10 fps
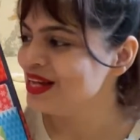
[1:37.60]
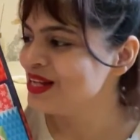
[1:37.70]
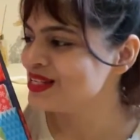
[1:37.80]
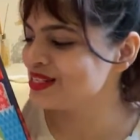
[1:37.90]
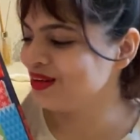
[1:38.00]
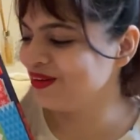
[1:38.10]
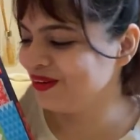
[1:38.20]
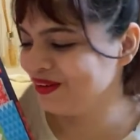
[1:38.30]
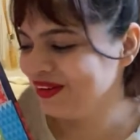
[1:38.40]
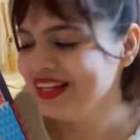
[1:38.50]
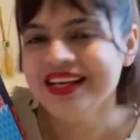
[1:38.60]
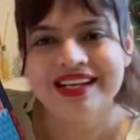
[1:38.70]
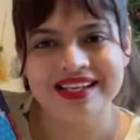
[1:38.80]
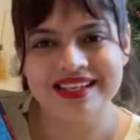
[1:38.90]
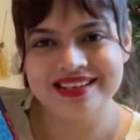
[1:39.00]
So
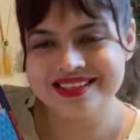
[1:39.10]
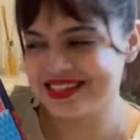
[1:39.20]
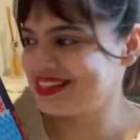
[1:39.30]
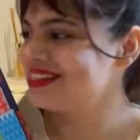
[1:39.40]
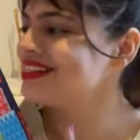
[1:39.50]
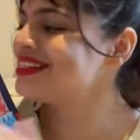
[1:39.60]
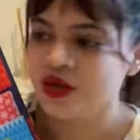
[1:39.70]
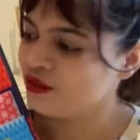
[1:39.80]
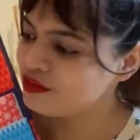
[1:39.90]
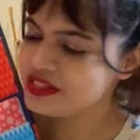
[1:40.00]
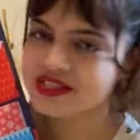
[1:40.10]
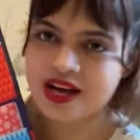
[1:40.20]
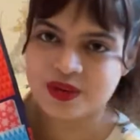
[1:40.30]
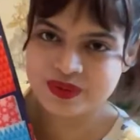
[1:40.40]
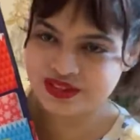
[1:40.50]
here's this. We'll start
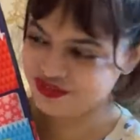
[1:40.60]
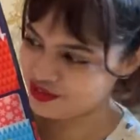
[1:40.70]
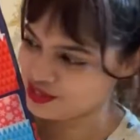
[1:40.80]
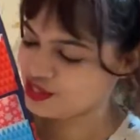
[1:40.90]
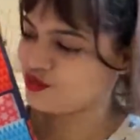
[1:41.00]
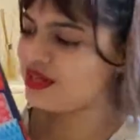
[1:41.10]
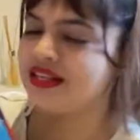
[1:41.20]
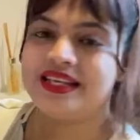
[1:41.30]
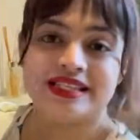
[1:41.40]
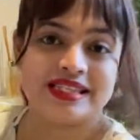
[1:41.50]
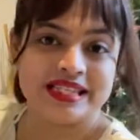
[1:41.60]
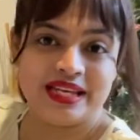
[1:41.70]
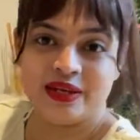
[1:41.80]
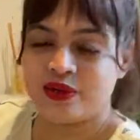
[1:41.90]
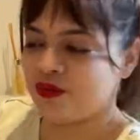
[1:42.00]
with the first one. Let's
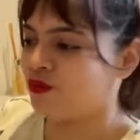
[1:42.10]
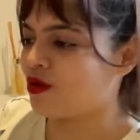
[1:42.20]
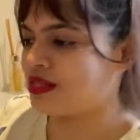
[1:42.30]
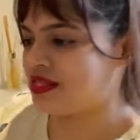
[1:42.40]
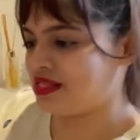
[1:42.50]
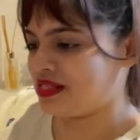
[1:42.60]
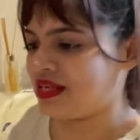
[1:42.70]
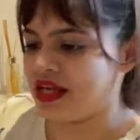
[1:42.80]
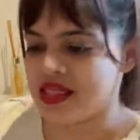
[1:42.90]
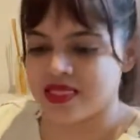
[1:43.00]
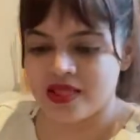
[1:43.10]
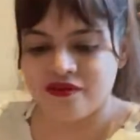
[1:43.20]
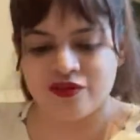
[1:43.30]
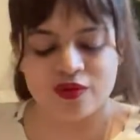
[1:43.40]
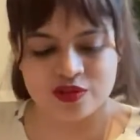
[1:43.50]
see what's in the
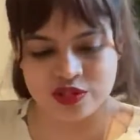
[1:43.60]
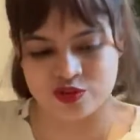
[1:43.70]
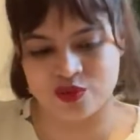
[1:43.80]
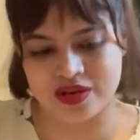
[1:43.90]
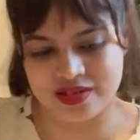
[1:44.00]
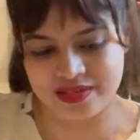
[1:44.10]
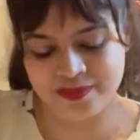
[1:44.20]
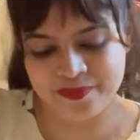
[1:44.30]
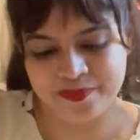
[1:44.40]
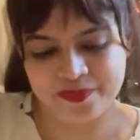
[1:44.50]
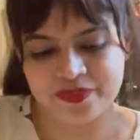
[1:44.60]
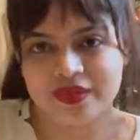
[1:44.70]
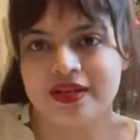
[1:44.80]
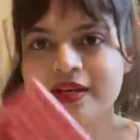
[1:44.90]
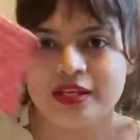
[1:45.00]
first one.
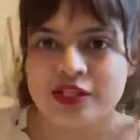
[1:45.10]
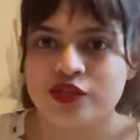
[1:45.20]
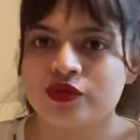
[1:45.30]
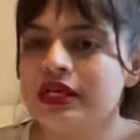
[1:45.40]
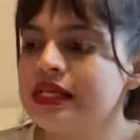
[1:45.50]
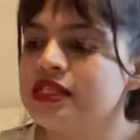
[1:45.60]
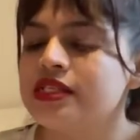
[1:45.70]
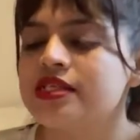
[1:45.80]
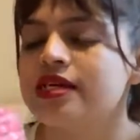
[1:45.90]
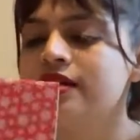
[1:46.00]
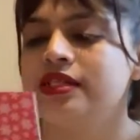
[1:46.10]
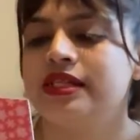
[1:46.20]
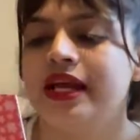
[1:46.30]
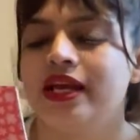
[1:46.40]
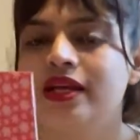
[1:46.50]
So it's just
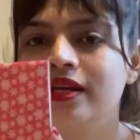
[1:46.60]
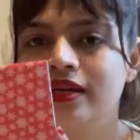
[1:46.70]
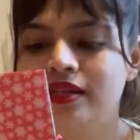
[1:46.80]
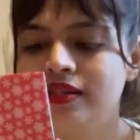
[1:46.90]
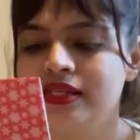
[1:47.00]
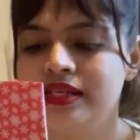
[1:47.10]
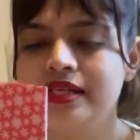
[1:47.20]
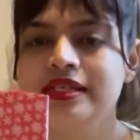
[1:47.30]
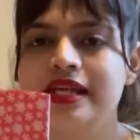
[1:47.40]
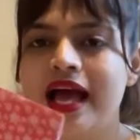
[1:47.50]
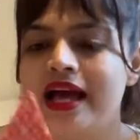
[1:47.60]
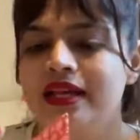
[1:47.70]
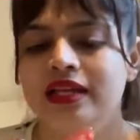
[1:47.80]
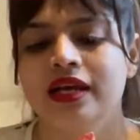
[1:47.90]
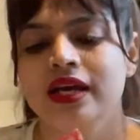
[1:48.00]
like this,
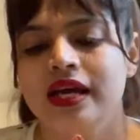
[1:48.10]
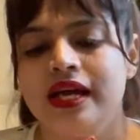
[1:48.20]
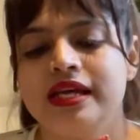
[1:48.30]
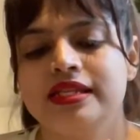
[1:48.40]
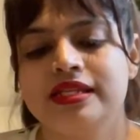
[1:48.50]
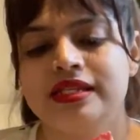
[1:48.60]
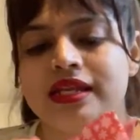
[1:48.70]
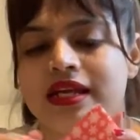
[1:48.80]
and it's